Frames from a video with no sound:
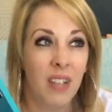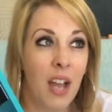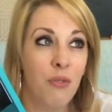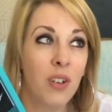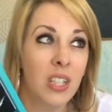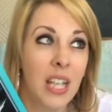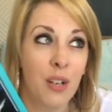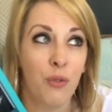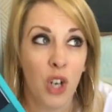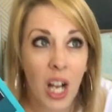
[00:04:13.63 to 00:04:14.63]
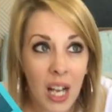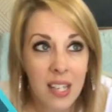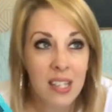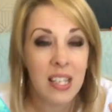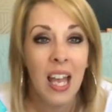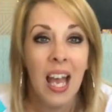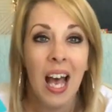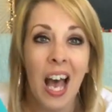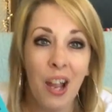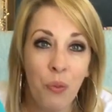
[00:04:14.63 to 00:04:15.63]
I felt like for us,
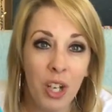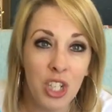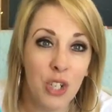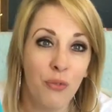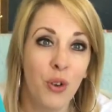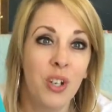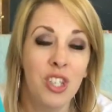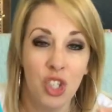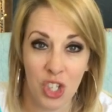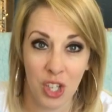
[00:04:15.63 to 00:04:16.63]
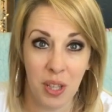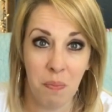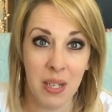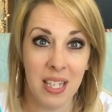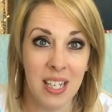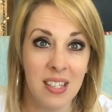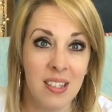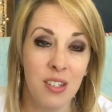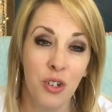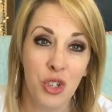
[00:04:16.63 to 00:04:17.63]
I wanted to focus just on the big kids
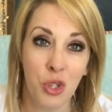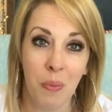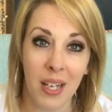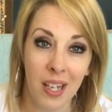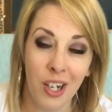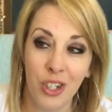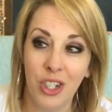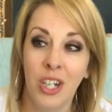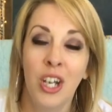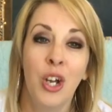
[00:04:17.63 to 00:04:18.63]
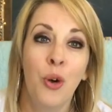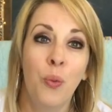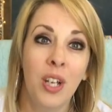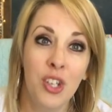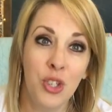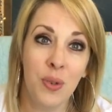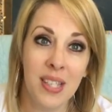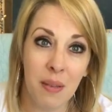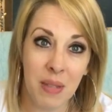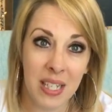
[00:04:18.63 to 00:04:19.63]
this year, so my younger one is doing
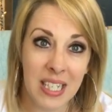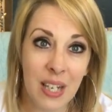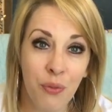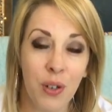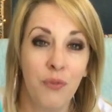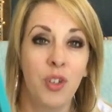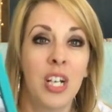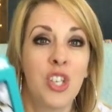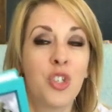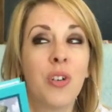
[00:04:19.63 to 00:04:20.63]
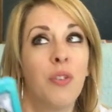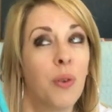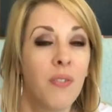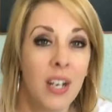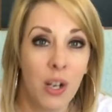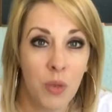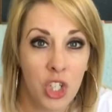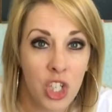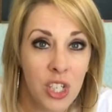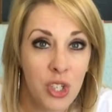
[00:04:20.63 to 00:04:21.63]
something different for history. If you want to find out what
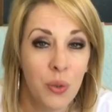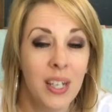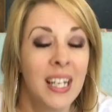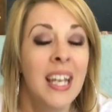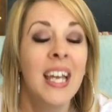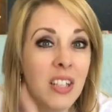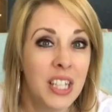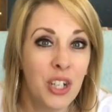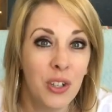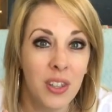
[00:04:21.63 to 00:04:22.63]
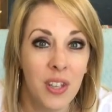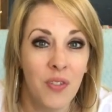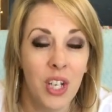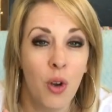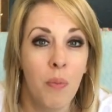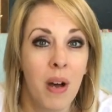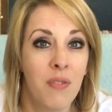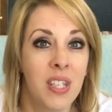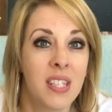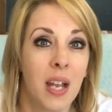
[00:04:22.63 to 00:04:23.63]
she's doing, I'll link the video
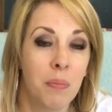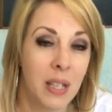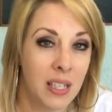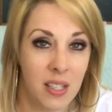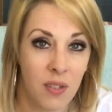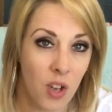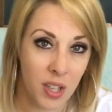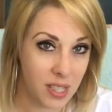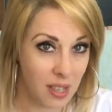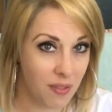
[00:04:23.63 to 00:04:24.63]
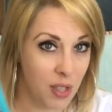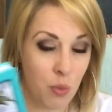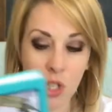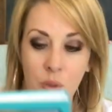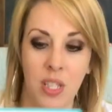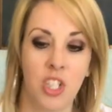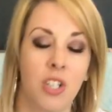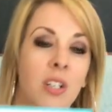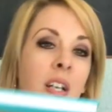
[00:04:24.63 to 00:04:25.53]
above that's got a playlist of all the stuff that we're doing this year.